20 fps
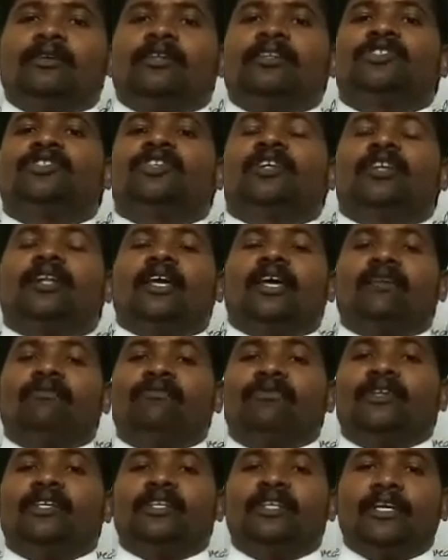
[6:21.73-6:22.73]
each and
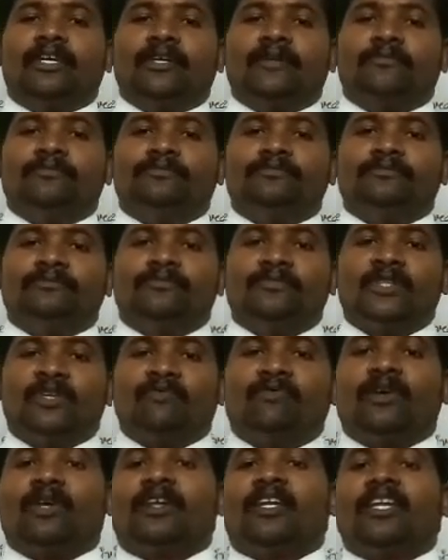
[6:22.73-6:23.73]
every day
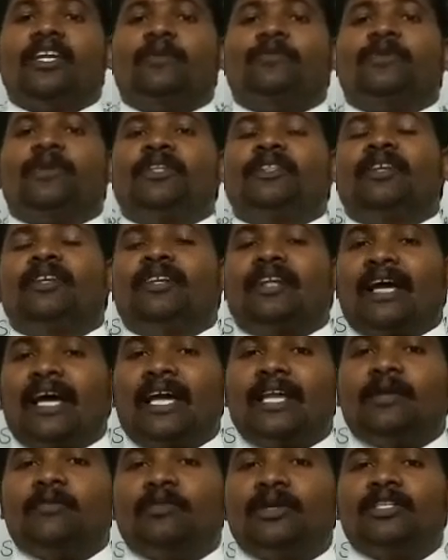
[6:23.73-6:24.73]
for keeping that
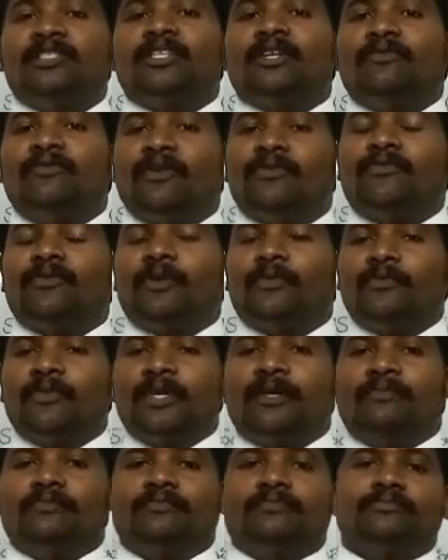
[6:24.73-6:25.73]
animals away from
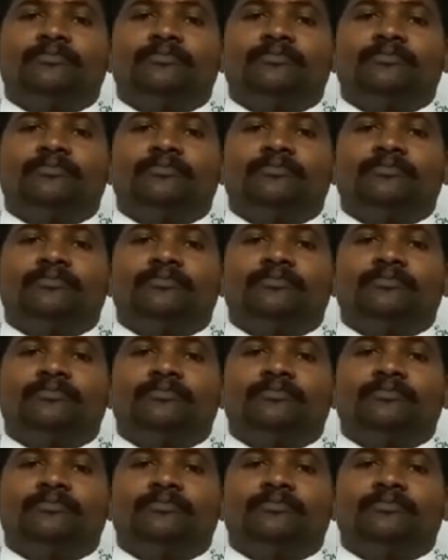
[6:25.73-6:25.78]
them.